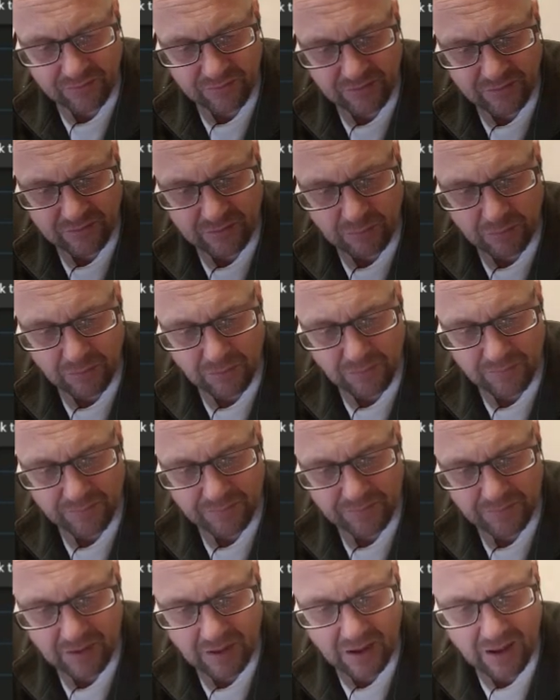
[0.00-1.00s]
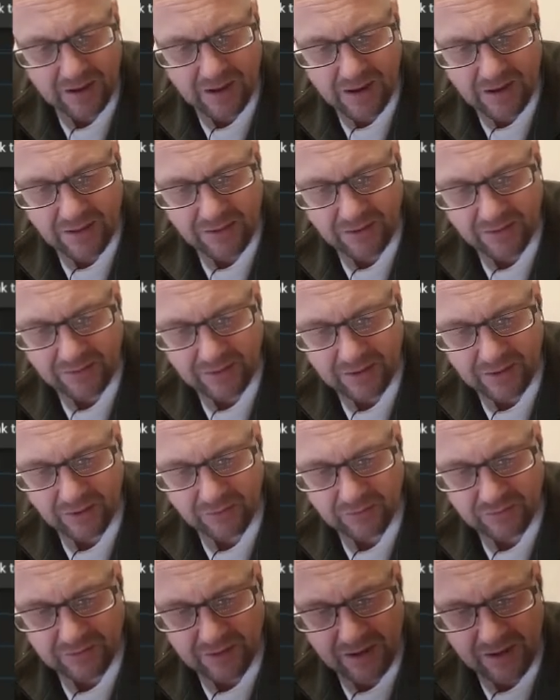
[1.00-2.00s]
visible. and anything that
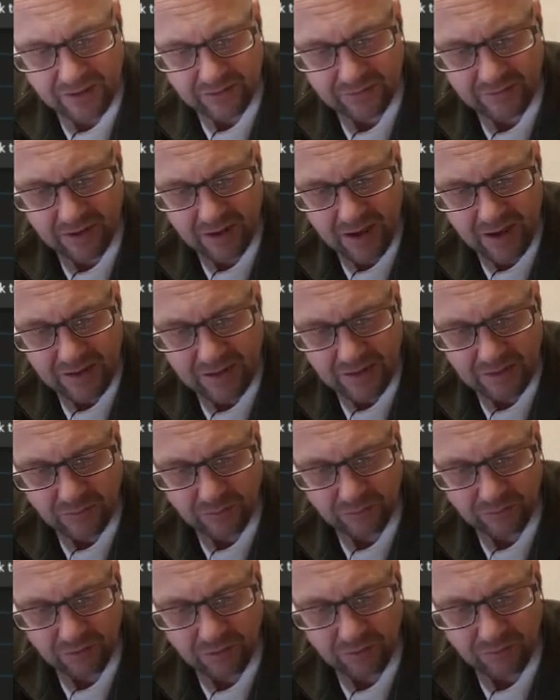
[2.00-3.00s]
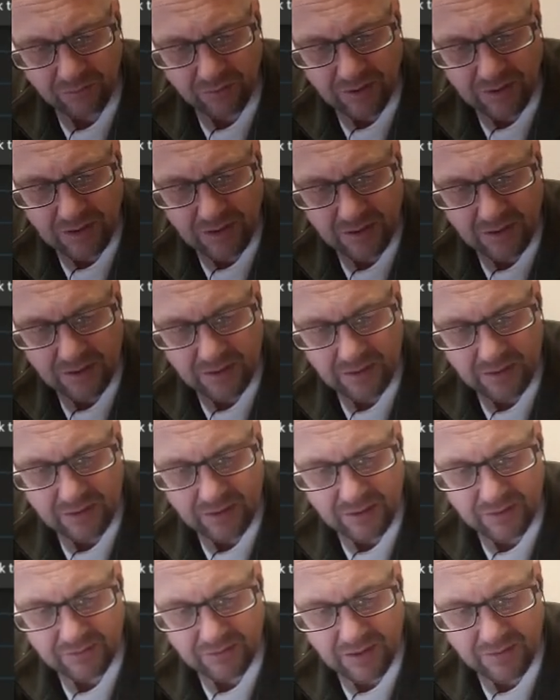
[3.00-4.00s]
goes down to n equals 3
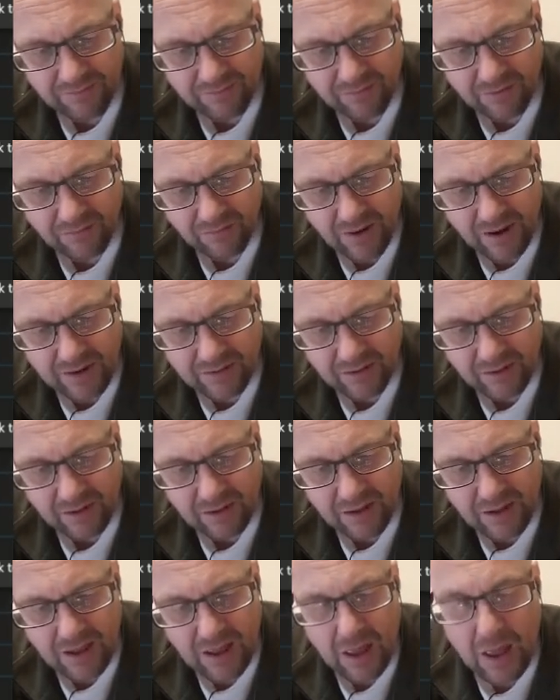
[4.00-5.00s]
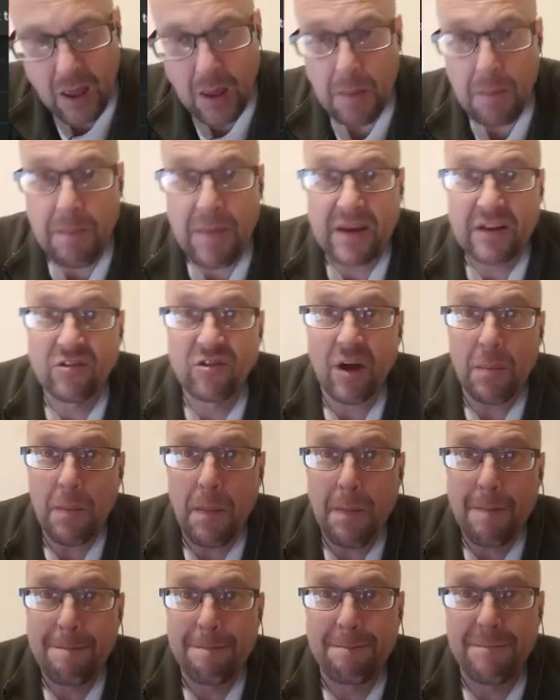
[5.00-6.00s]
is infrared. Big jump,
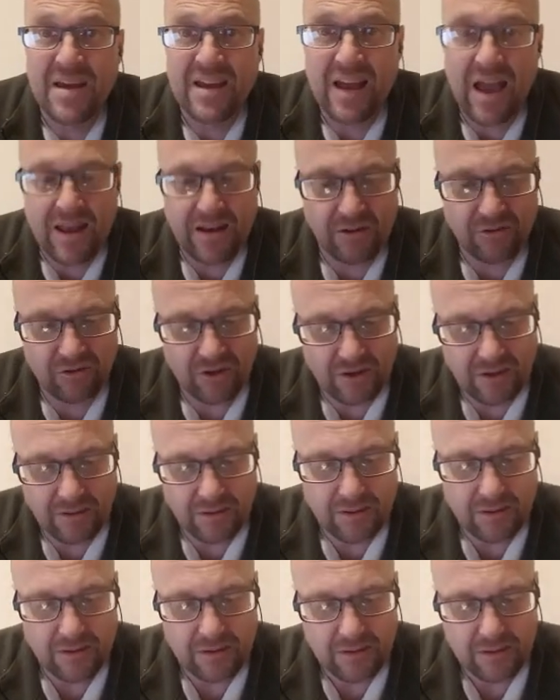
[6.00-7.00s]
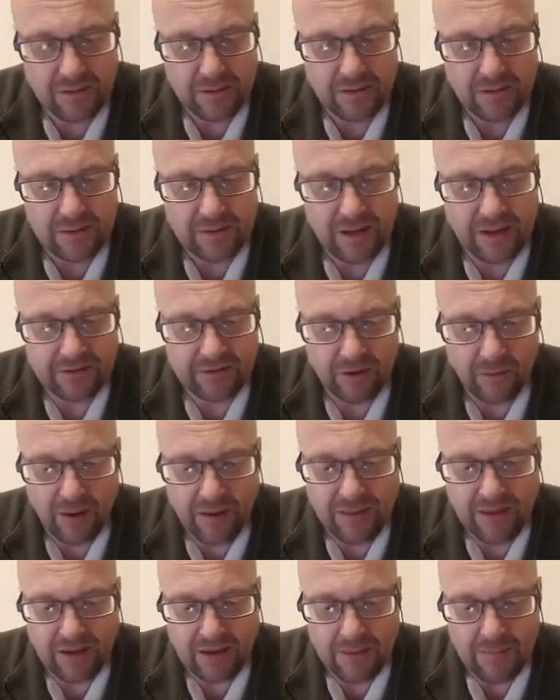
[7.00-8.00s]
big energy. That's how I
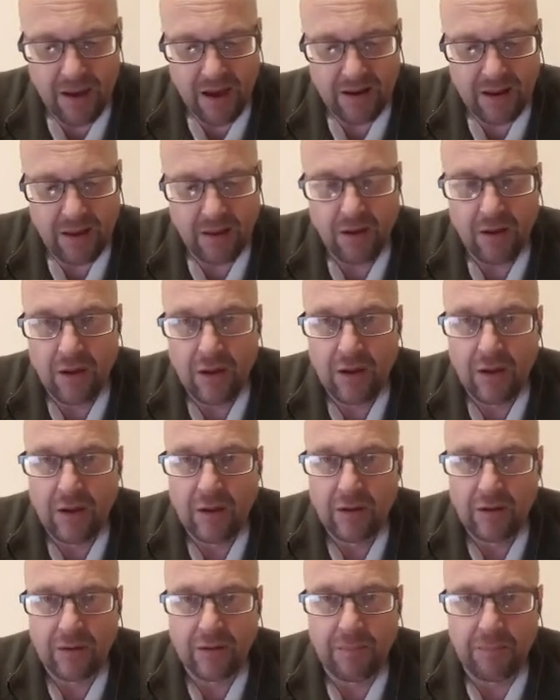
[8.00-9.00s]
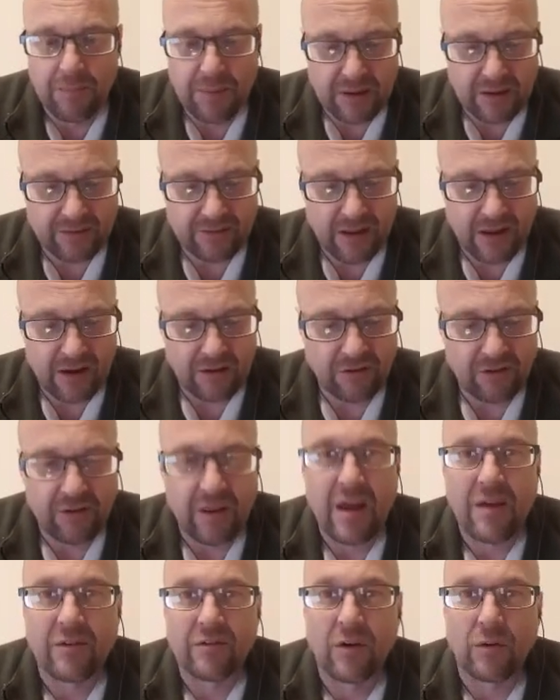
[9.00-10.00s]
think about it. The biggest energy
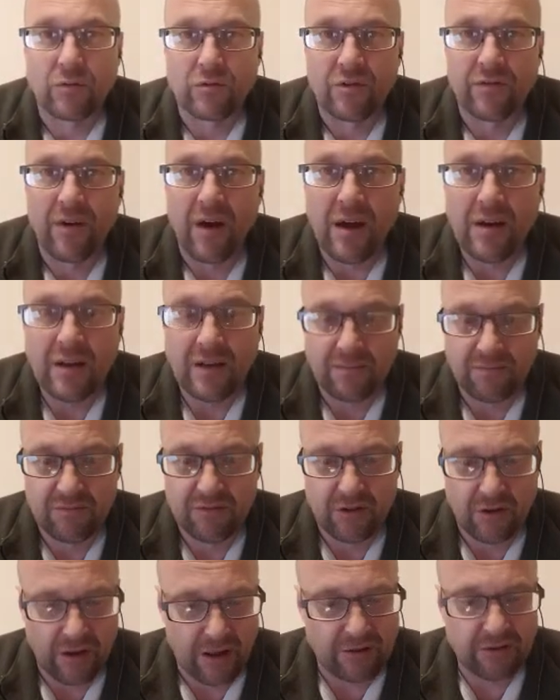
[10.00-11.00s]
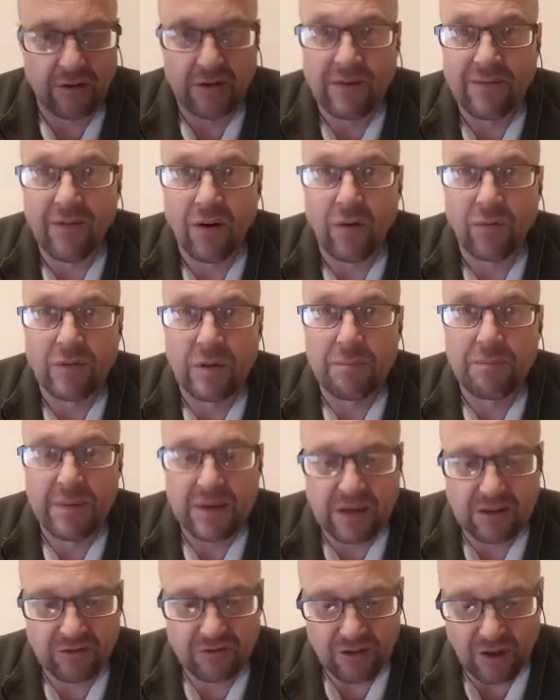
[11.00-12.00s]
there is ultraviolet, so that's going to involve the
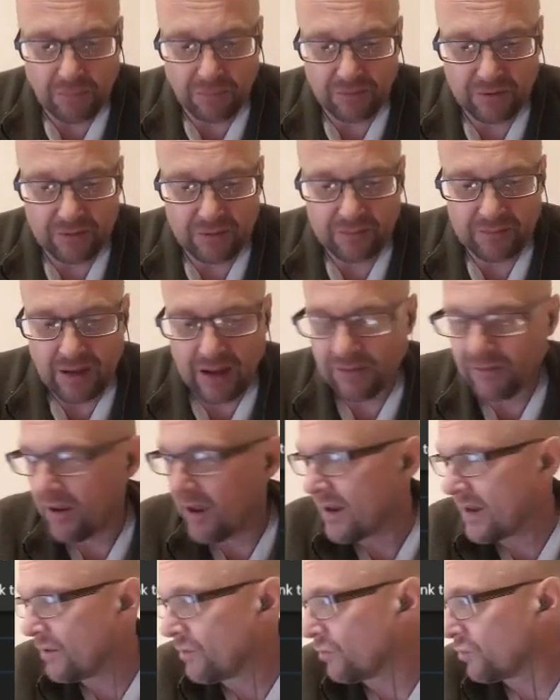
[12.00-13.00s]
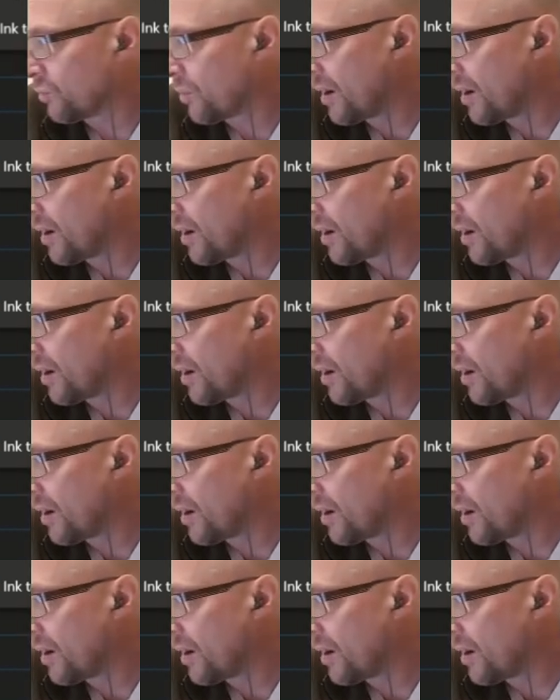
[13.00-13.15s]
biggest jumps down to n equals